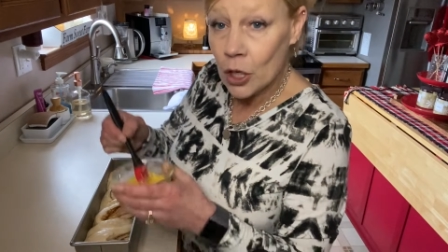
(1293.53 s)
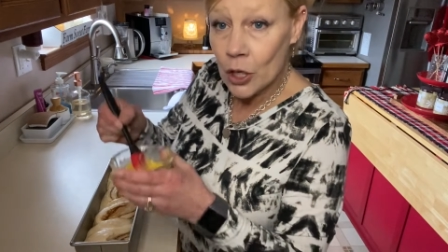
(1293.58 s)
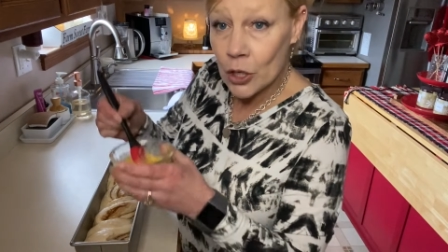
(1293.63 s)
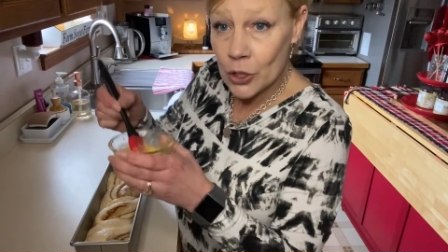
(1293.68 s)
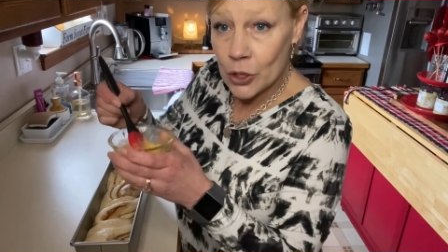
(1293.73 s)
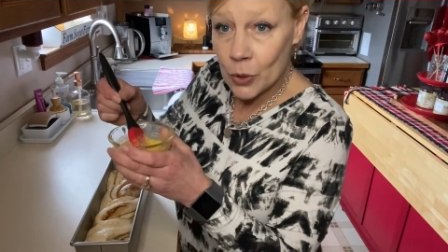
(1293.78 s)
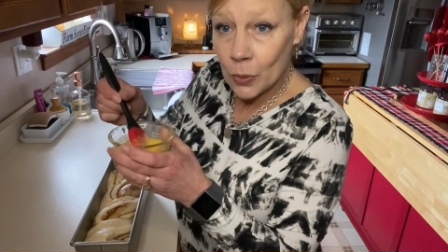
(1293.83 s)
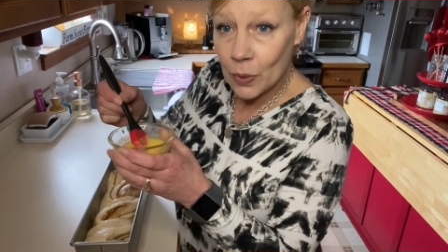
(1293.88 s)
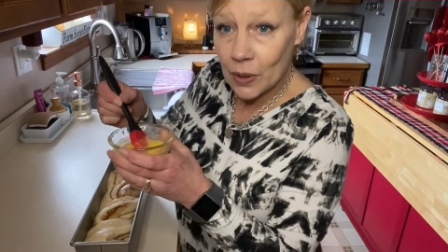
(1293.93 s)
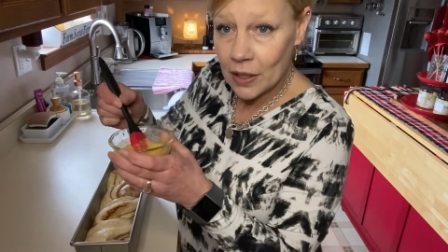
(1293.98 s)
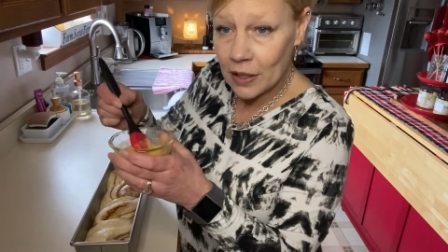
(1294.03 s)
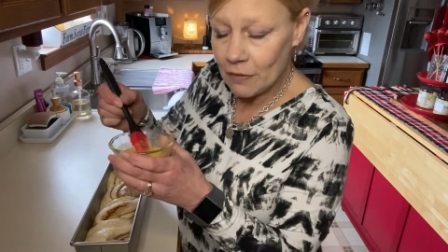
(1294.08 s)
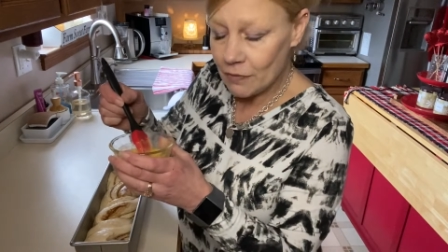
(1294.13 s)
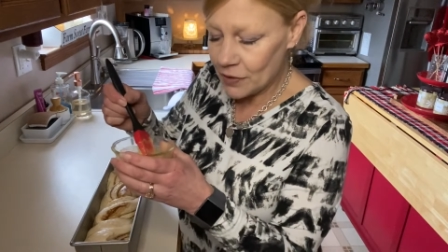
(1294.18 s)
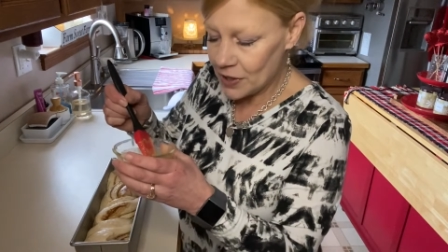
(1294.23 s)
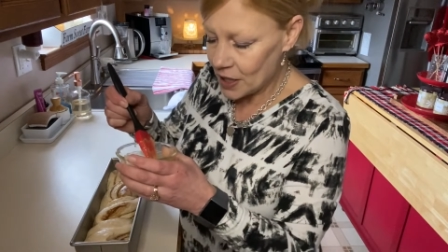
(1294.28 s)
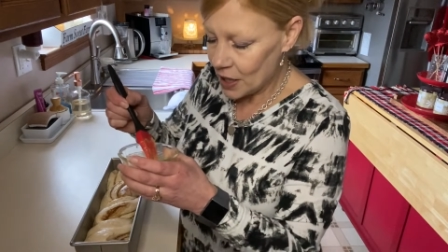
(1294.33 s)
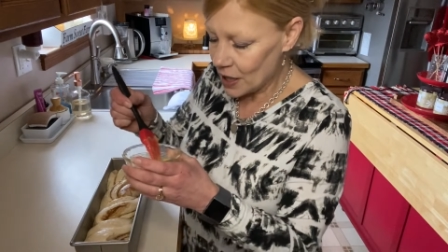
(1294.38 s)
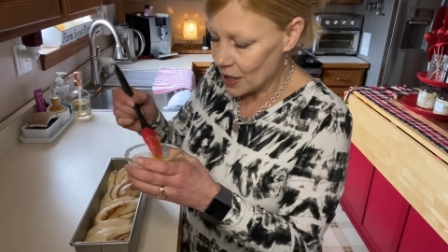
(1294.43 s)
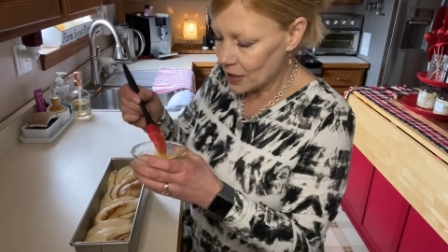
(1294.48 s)
So what I've
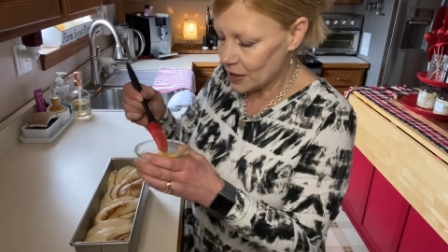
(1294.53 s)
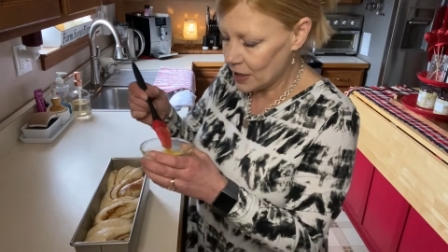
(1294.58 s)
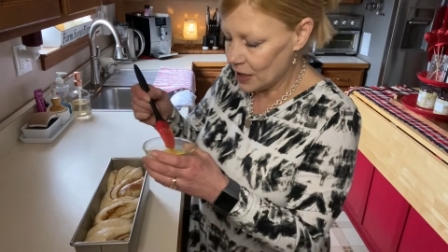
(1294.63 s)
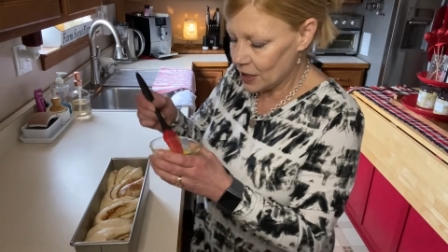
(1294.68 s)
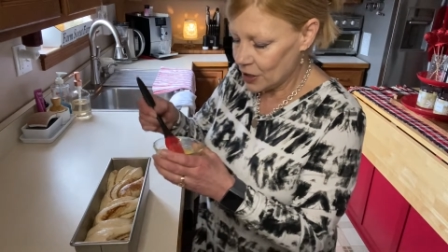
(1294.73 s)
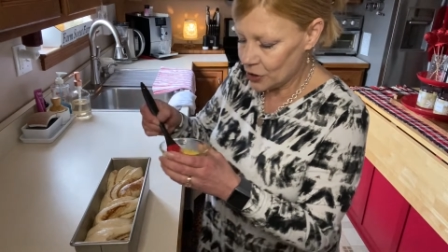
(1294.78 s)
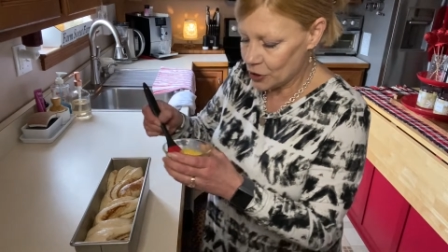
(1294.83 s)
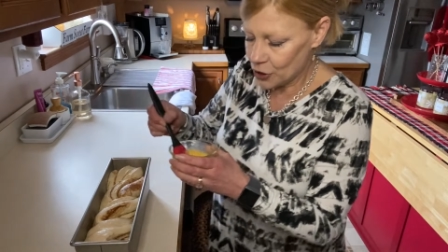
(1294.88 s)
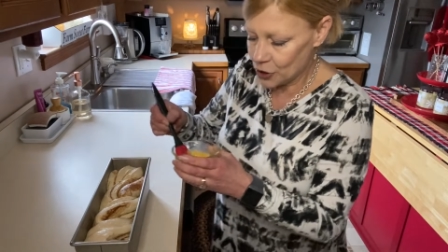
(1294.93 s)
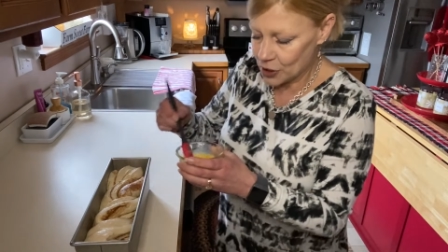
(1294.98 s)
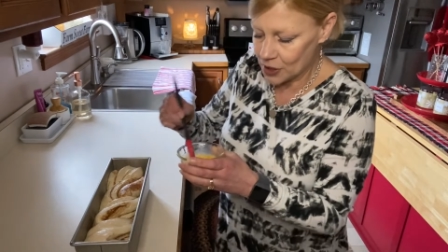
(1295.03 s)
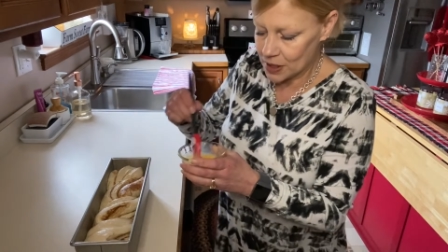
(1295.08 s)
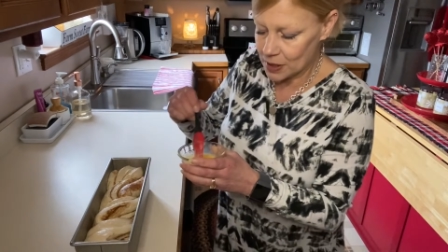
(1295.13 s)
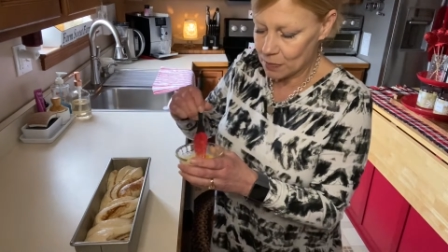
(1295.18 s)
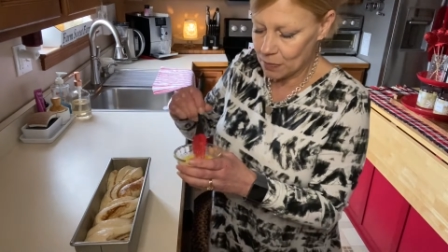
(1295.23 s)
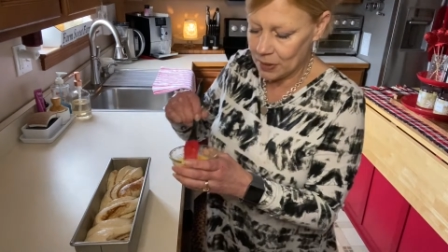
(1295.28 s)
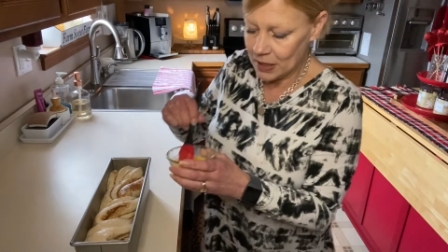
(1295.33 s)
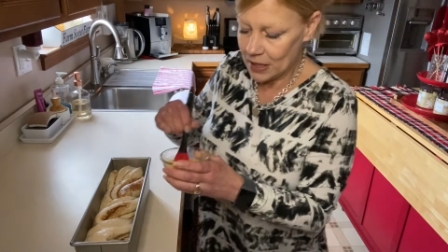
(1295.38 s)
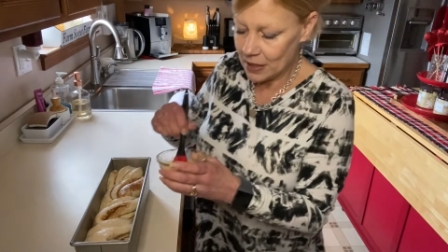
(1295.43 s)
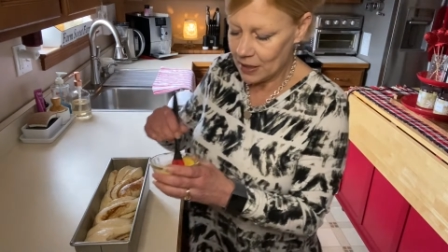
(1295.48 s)
done is
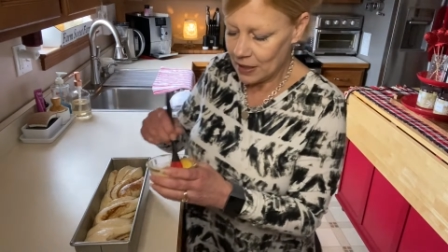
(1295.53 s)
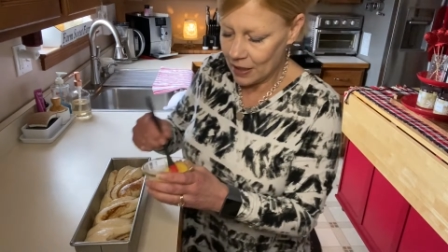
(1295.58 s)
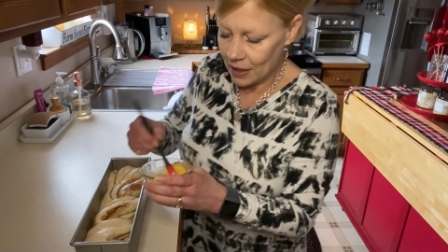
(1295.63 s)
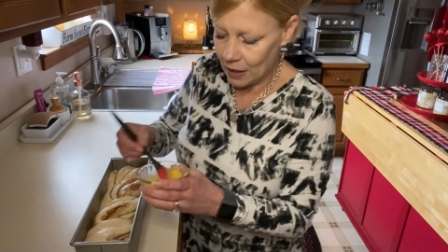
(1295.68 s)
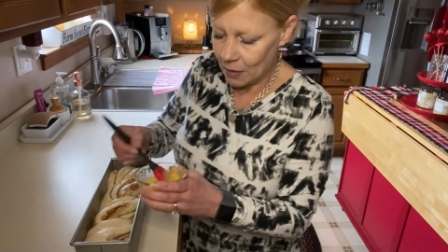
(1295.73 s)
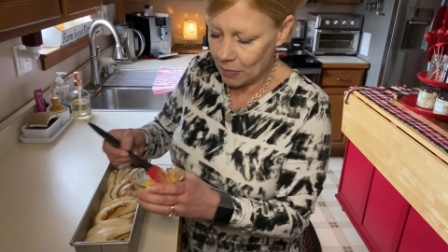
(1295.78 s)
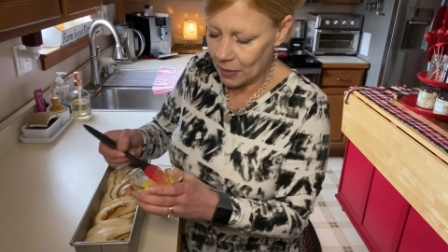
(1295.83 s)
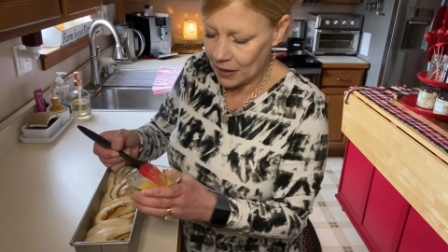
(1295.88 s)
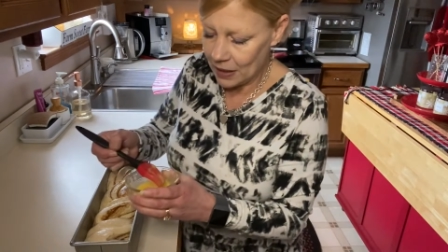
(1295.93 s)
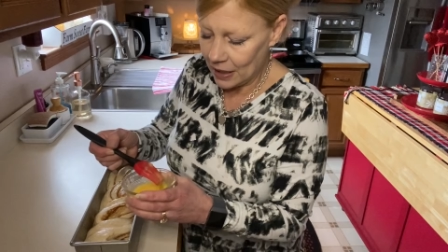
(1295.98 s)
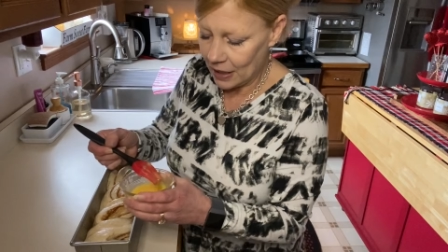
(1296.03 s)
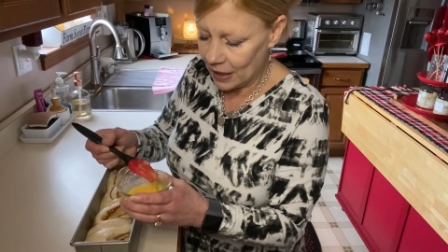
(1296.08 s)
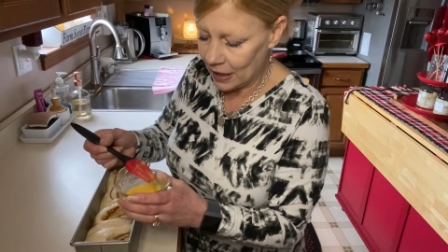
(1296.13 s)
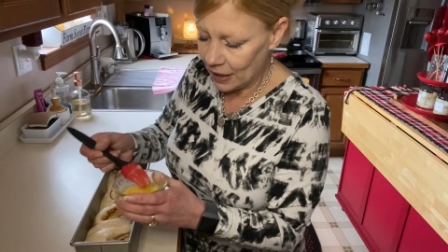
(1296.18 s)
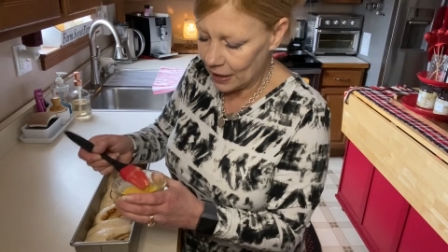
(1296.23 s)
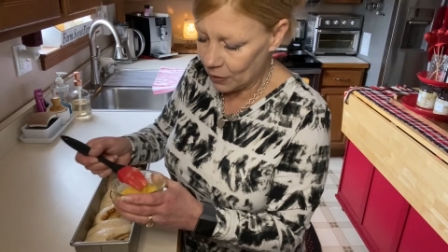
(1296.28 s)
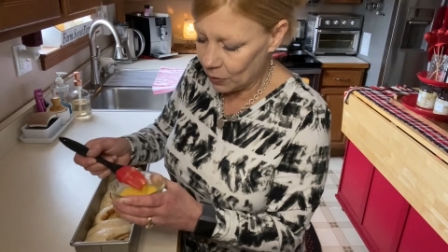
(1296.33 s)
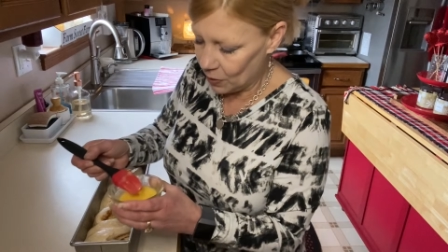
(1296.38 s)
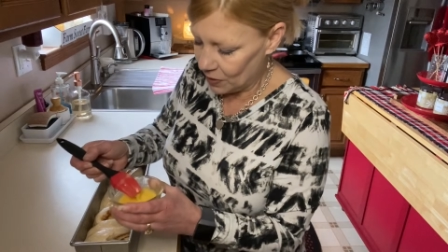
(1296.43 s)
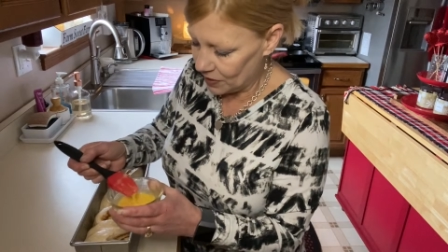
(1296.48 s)
just beaten up an
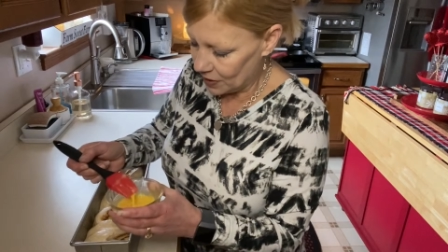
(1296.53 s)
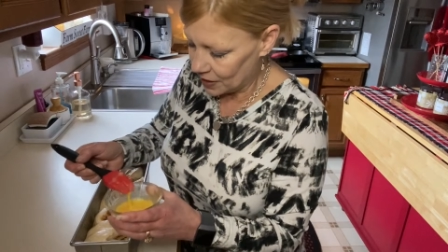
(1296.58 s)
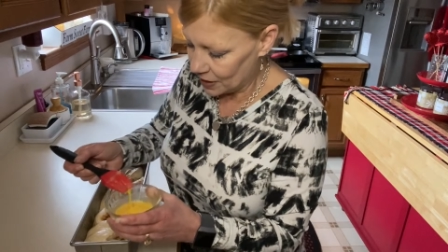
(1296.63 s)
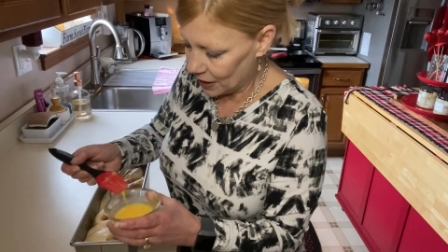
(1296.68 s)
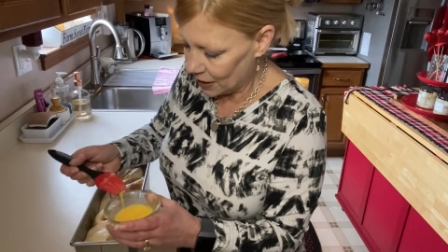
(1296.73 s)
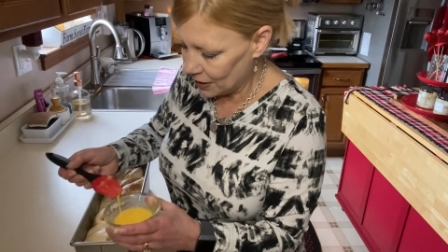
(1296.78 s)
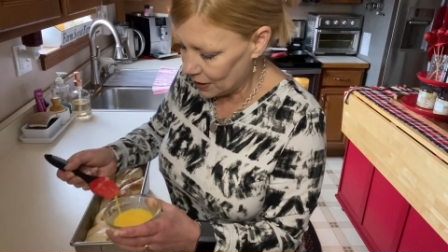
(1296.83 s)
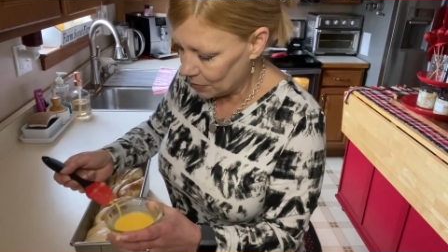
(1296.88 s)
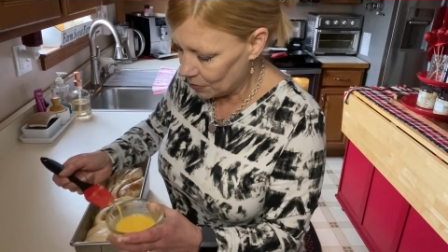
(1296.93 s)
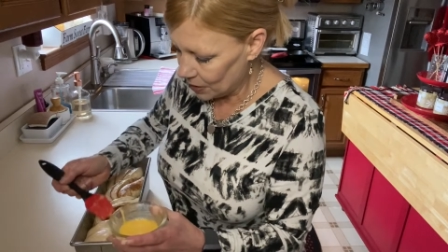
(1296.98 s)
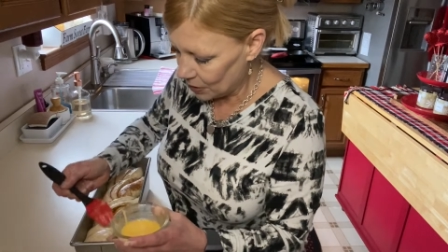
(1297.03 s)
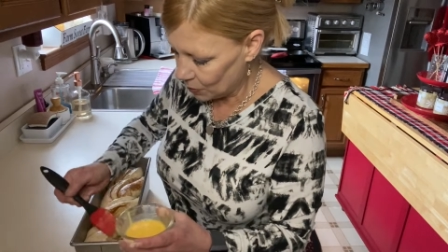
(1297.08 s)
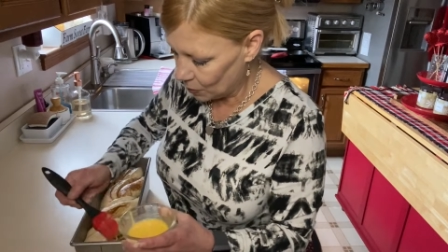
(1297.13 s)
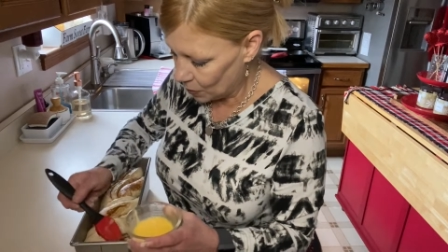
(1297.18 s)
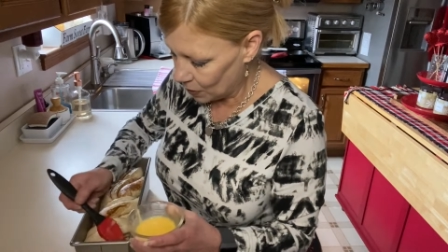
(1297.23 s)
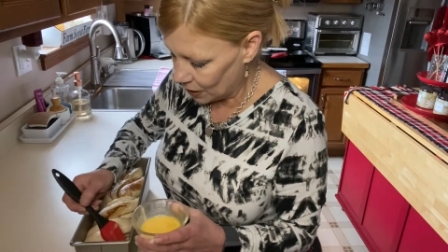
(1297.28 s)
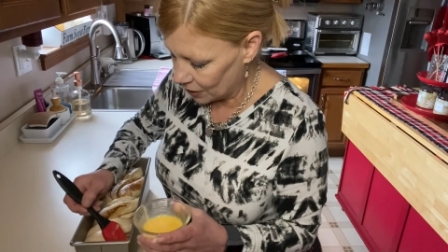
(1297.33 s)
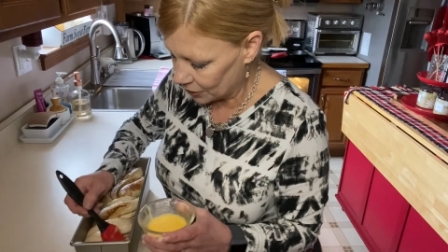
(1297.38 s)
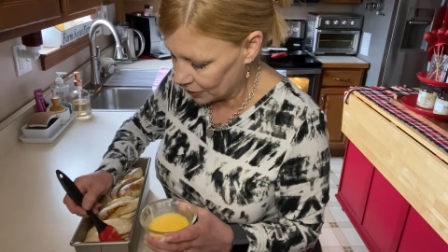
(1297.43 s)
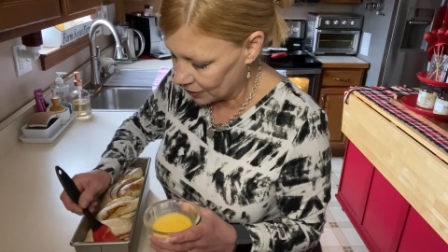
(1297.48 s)
egg with a tiny bit of
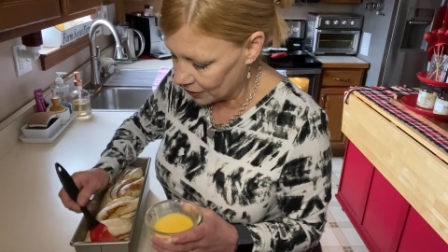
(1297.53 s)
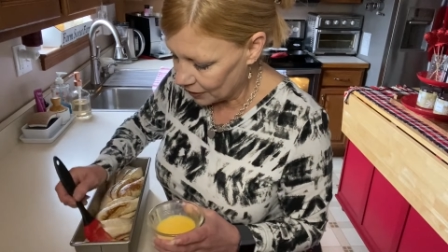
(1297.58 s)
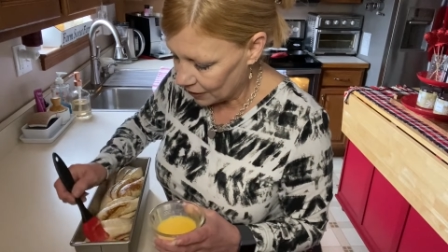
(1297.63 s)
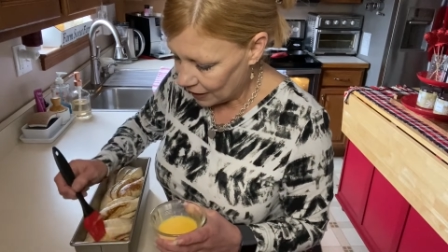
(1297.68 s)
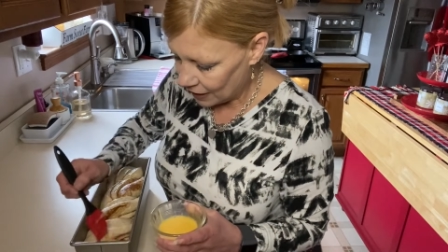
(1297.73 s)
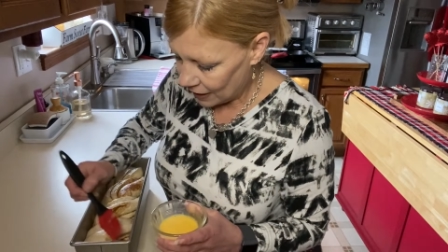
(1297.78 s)
water,